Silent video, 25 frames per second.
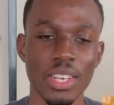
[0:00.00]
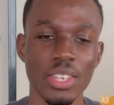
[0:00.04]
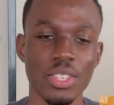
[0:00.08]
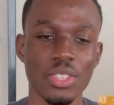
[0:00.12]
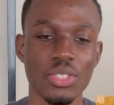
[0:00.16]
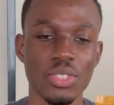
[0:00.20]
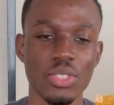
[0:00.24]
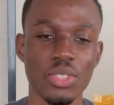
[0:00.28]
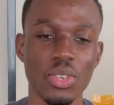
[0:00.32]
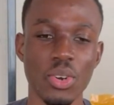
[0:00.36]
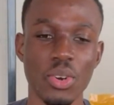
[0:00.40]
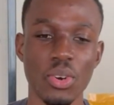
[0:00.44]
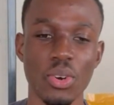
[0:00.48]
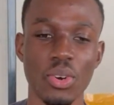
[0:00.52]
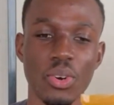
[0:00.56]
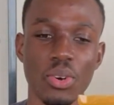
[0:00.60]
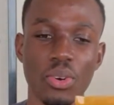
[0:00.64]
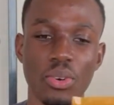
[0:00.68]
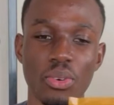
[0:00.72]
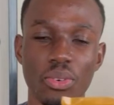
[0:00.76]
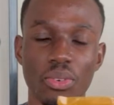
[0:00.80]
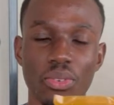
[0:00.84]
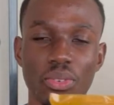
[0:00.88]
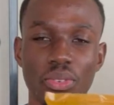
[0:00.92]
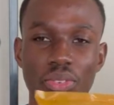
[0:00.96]

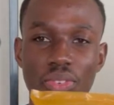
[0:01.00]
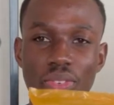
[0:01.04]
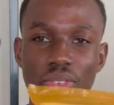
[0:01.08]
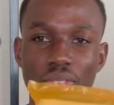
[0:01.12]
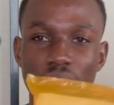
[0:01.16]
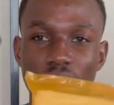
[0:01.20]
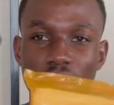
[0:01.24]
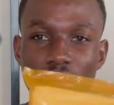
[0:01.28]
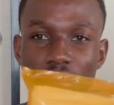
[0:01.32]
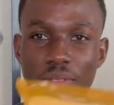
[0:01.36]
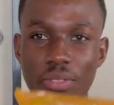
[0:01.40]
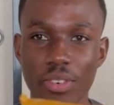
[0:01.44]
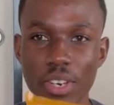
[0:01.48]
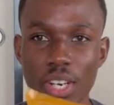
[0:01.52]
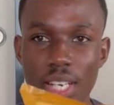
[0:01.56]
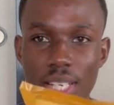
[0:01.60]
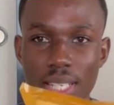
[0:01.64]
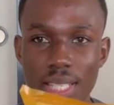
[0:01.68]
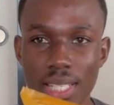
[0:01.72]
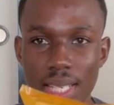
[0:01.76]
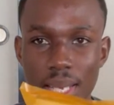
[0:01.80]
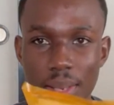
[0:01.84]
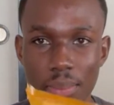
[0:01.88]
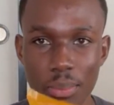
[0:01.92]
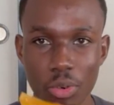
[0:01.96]
So the
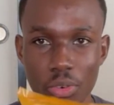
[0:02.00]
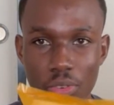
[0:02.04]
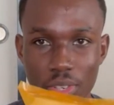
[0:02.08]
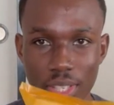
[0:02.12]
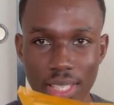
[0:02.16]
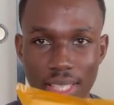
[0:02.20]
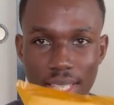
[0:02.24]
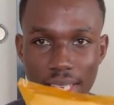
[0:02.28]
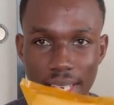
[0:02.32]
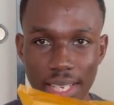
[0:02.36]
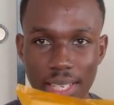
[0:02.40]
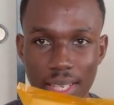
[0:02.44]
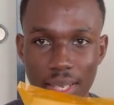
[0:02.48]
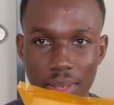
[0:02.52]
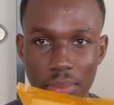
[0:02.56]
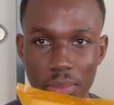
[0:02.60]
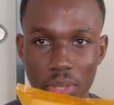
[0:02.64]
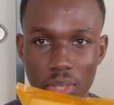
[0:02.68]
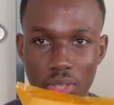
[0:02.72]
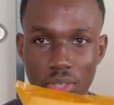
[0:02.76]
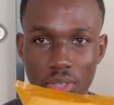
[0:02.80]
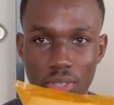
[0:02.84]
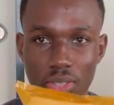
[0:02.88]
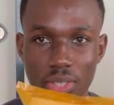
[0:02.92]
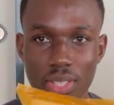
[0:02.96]
first type of
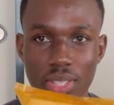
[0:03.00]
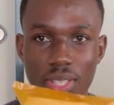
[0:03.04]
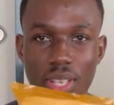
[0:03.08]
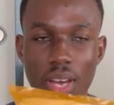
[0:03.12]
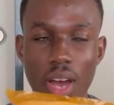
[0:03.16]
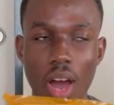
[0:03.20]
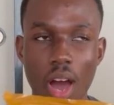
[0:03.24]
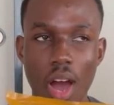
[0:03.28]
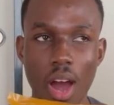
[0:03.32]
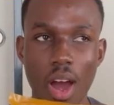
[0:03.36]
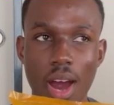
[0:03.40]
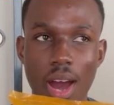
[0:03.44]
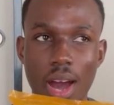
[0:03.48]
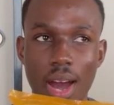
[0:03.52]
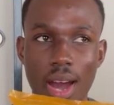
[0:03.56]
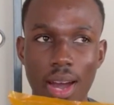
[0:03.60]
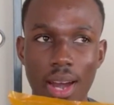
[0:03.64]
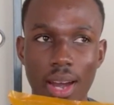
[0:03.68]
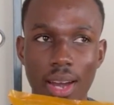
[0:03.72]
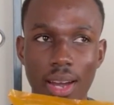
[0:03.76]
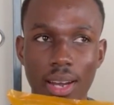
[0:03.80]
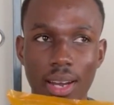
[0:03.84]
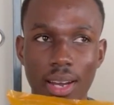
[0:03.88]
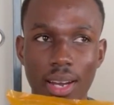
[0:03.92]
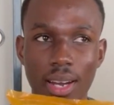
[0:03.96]
recyclables
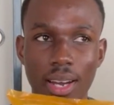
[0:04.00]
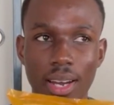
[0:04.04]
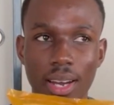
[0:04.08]
are